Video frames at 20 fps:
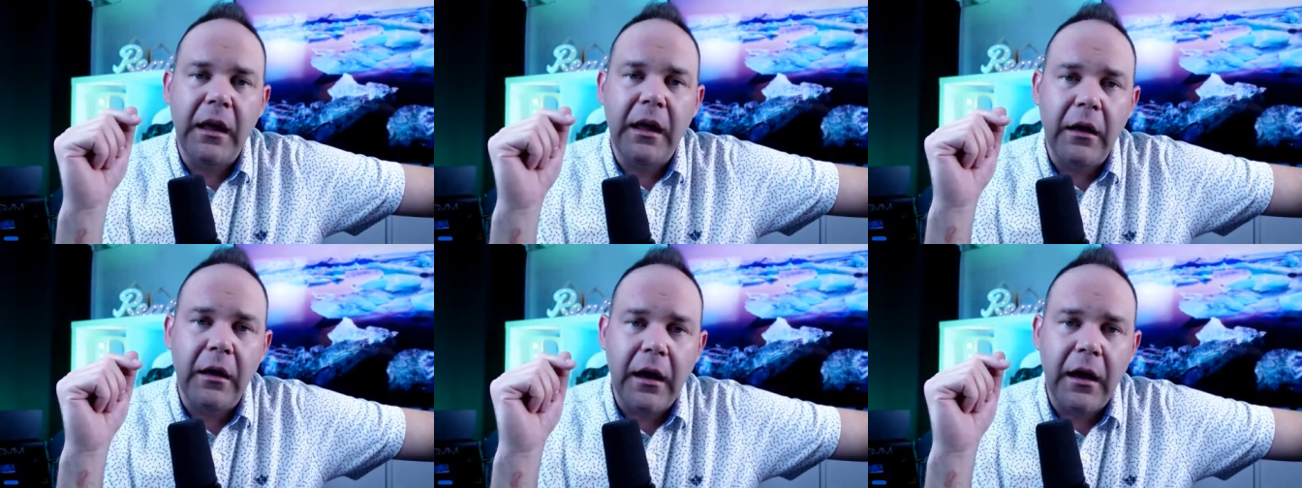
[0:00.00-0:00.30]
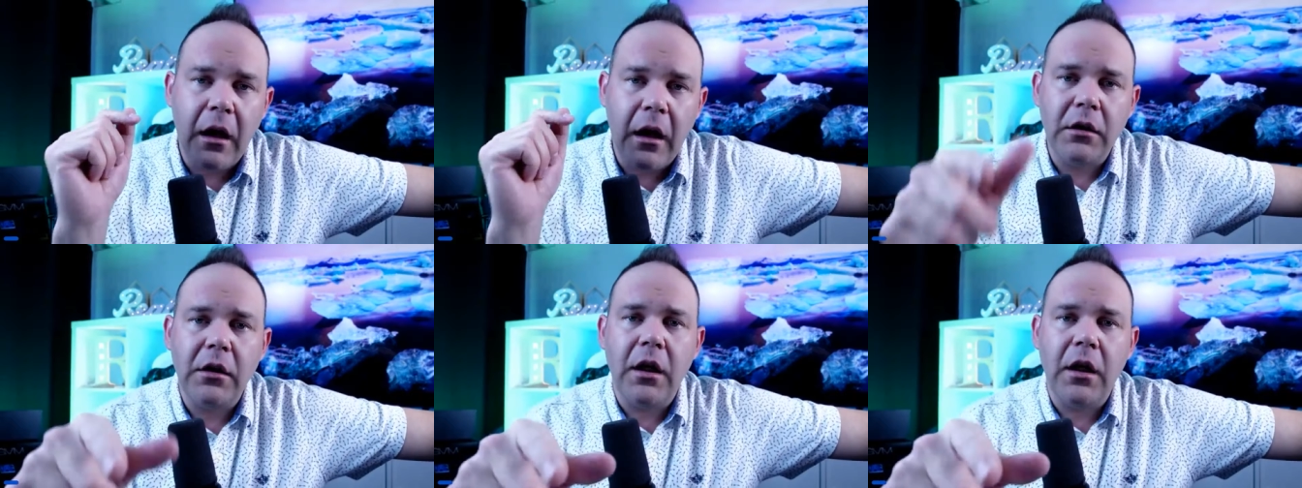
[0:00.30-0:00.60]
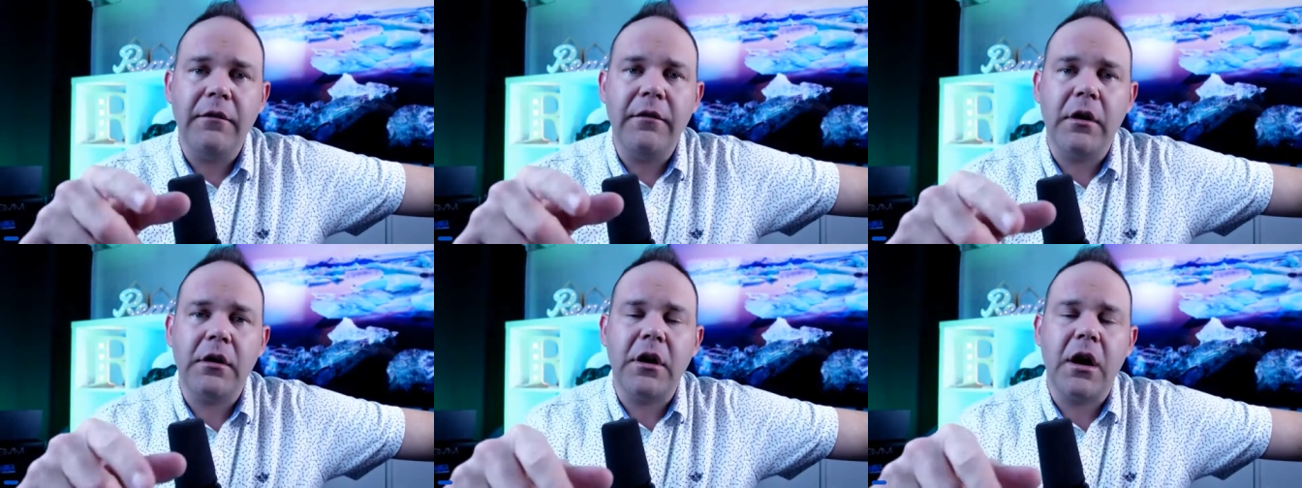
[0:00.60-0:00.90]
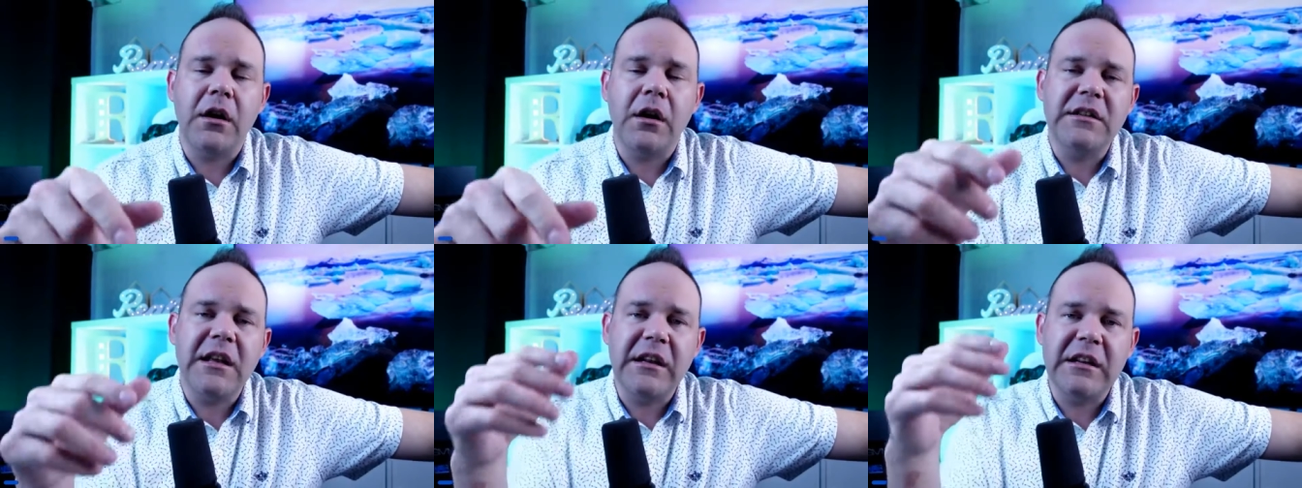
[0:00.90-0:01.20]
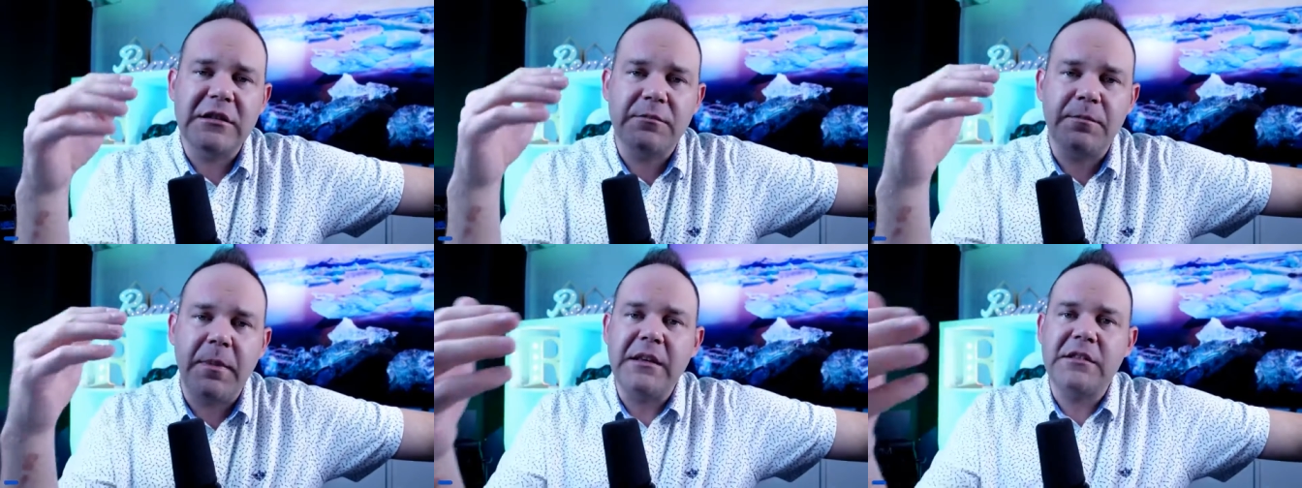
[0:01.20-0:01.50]
A lot of our content is
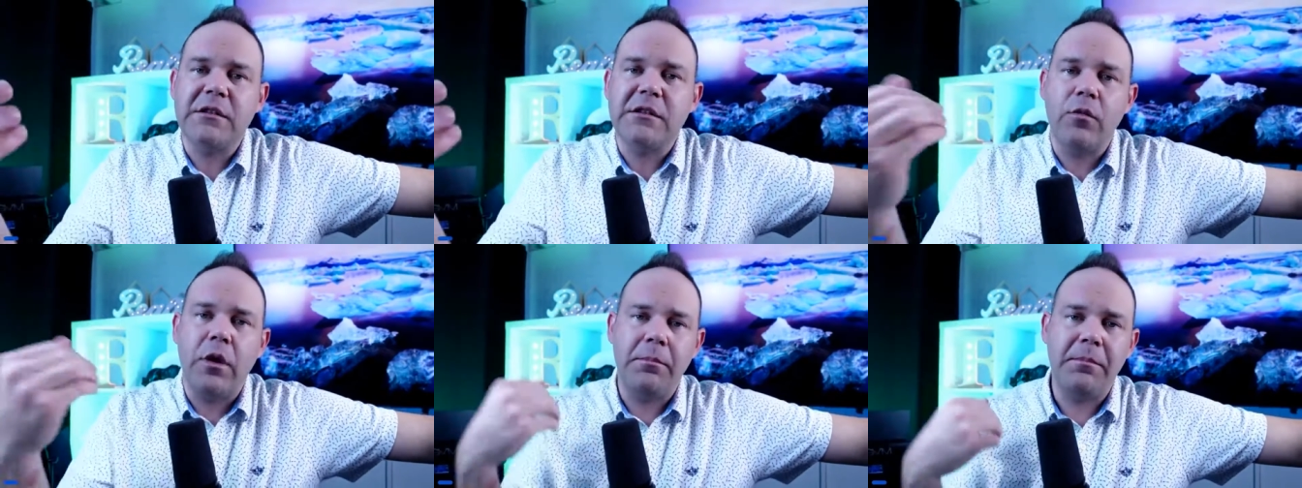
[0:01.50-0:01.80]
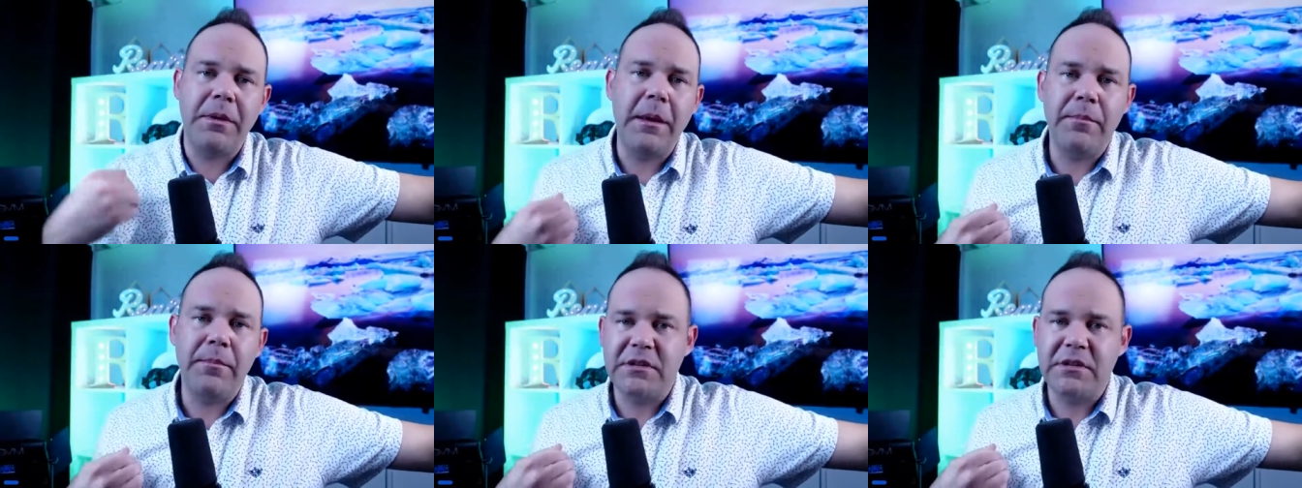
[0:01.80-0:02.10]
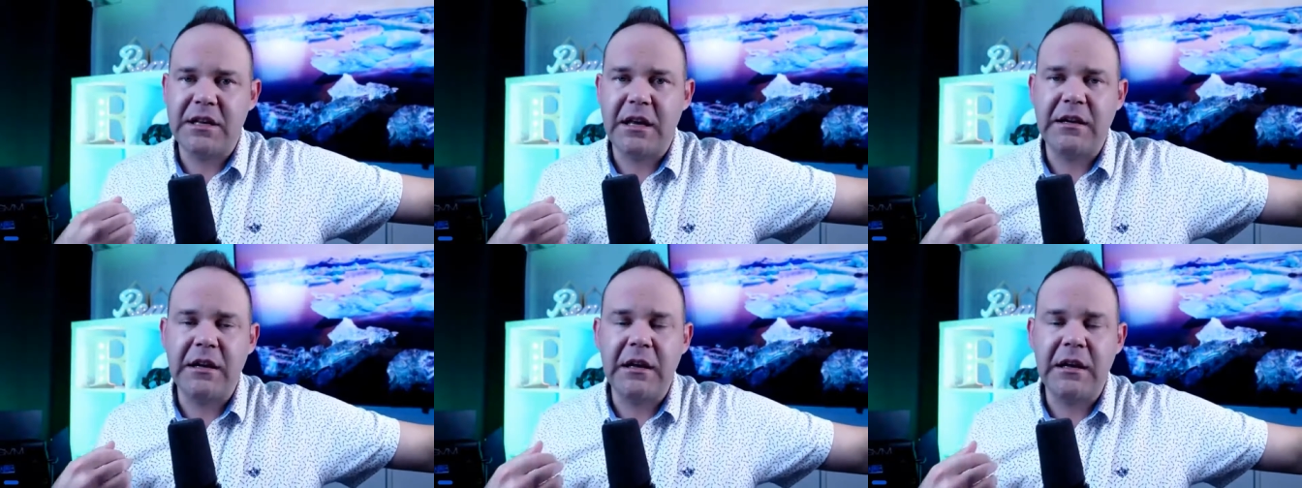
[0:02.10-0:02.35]
based on what people send us.